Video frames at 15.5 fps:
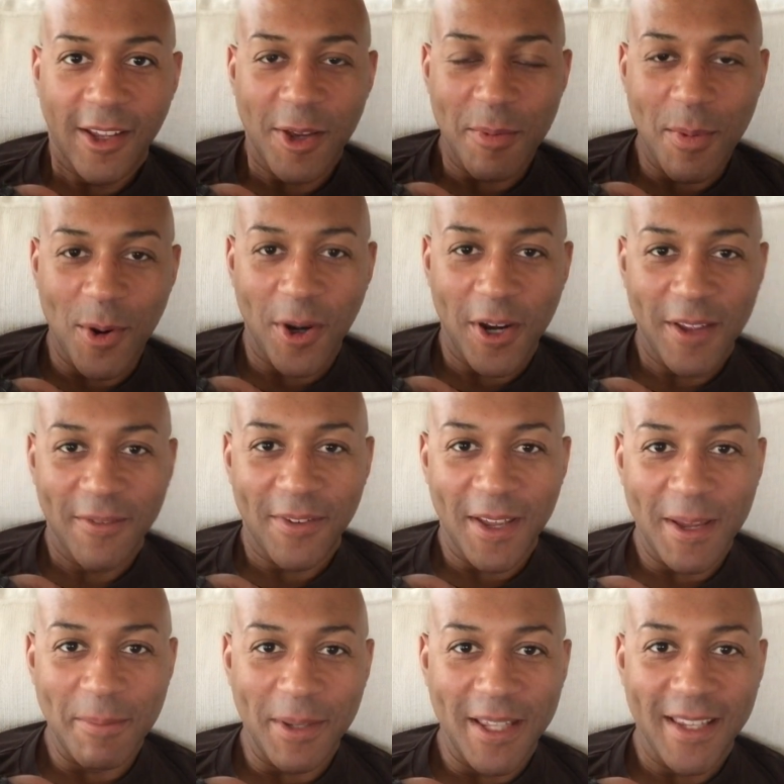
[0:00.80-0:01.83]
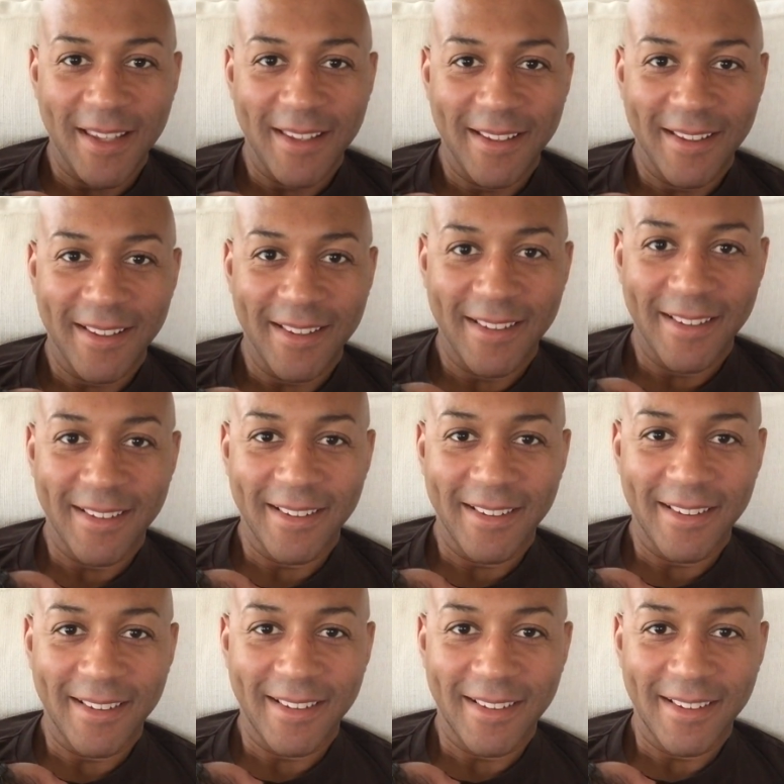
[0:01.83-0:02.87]
Good morning, family.
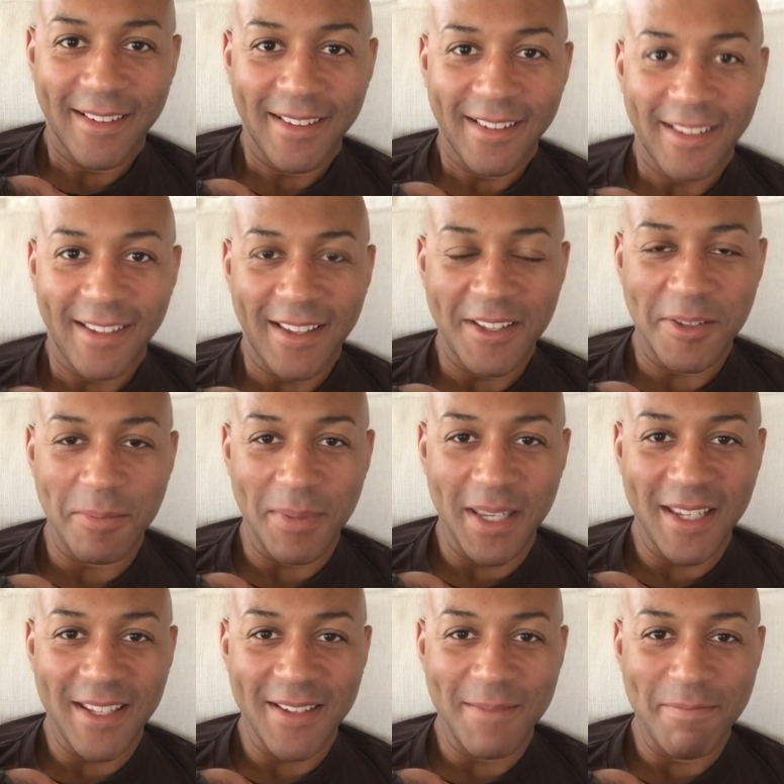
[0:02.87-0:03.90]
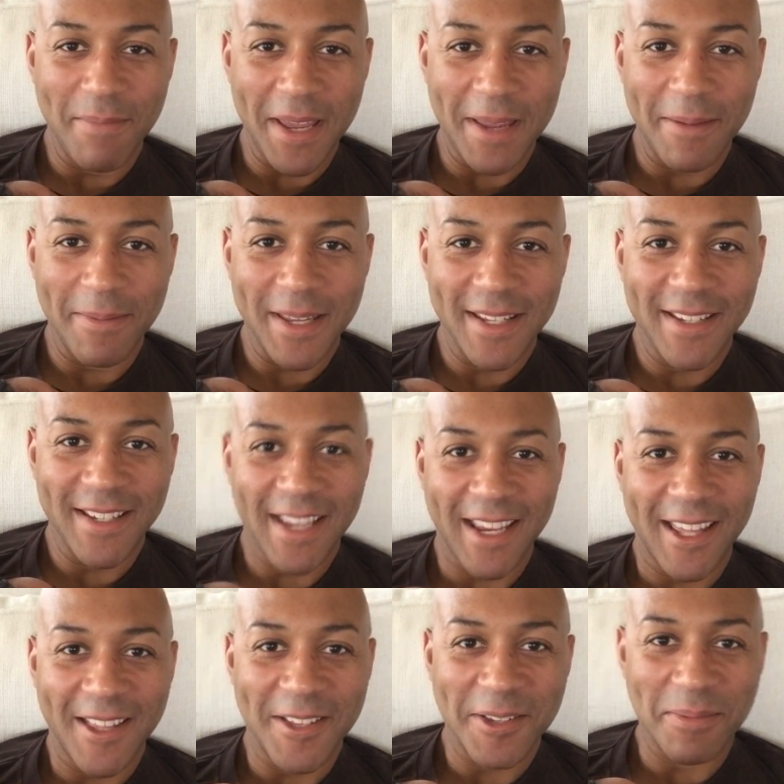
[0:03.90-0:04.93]
It's me and baby
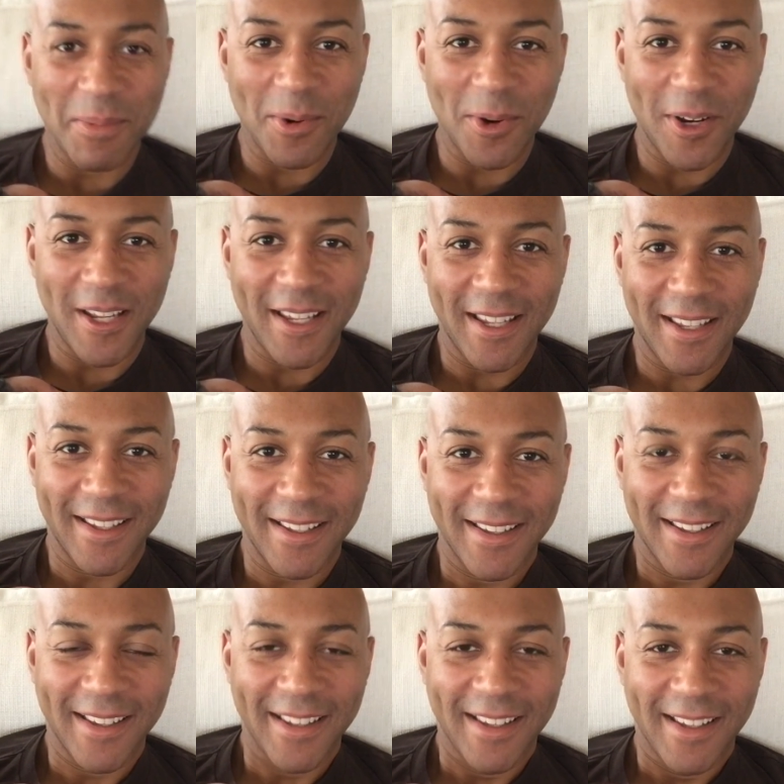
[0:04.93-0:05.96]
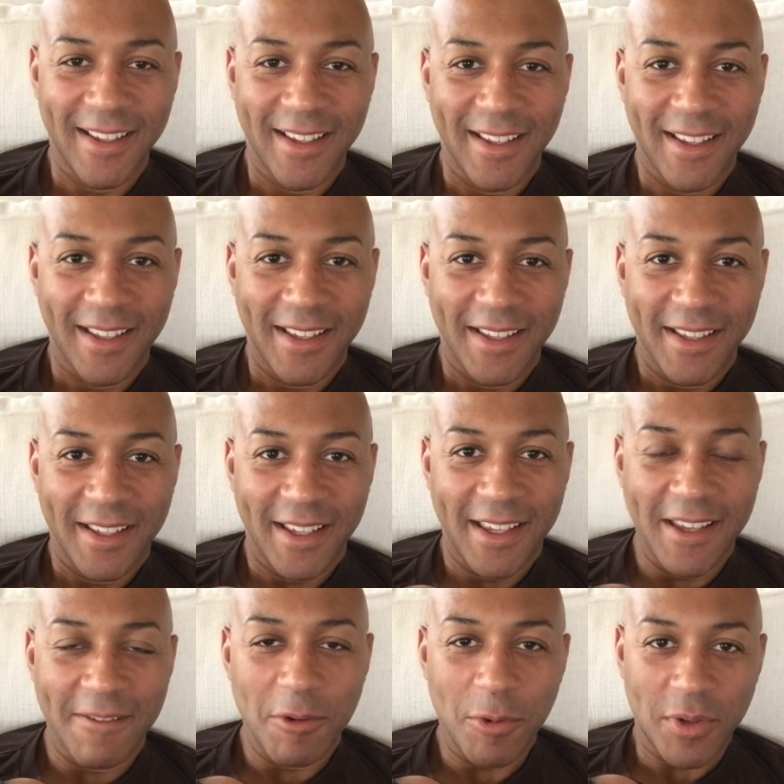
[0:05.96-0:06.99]
Jay this morning.
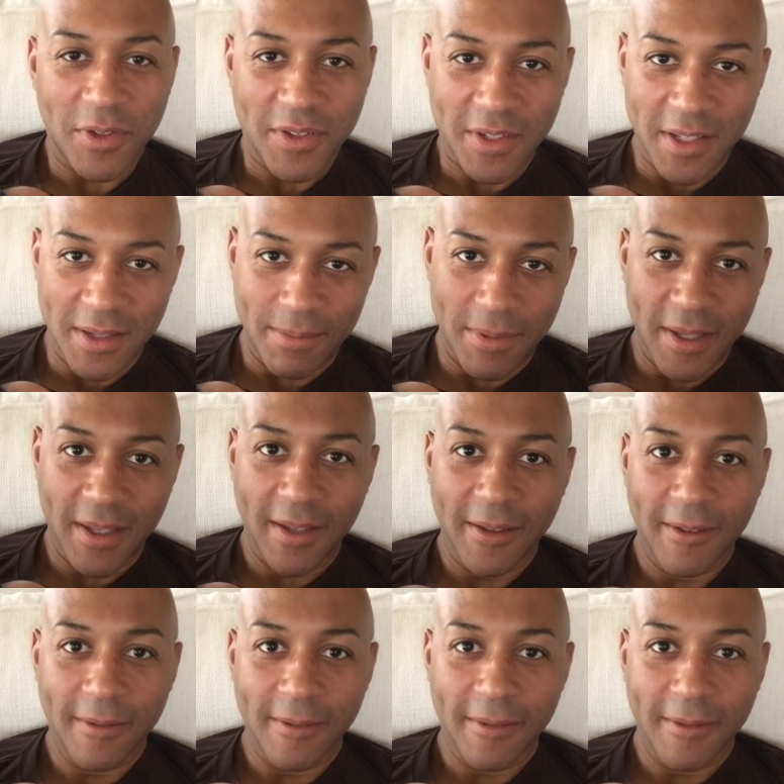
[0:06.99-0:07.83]
Everyone's sleeping.